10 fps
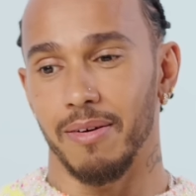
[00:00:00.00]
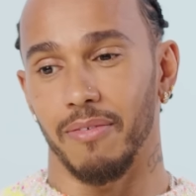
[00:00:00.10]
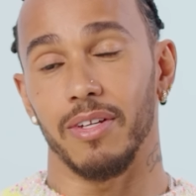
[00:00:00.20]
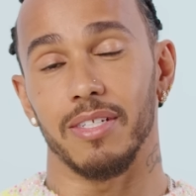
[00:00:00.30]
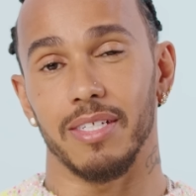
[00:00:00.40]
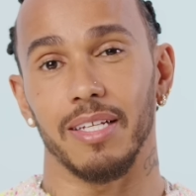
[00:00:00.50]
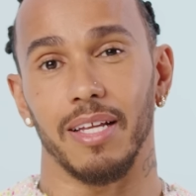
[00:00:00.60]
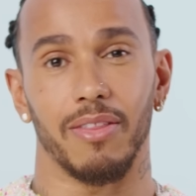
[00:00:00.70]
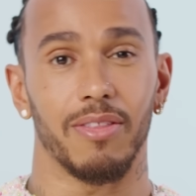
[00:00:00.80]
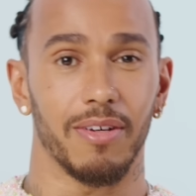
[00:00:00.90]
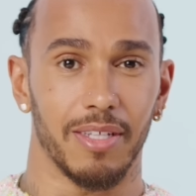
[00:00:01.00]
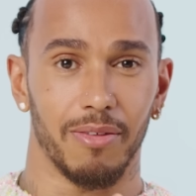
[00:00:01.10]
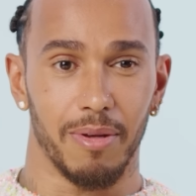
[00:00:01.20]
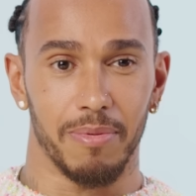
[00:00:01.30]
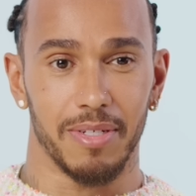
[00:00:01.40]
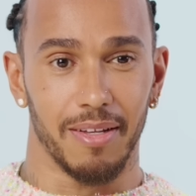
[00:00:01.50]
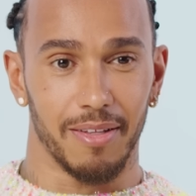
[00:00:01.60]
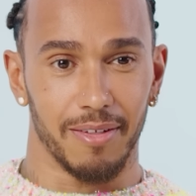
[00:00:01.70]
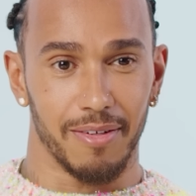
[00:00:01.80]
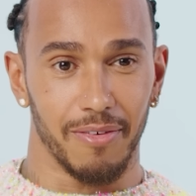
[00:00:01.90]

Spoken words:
I've only seen like 33%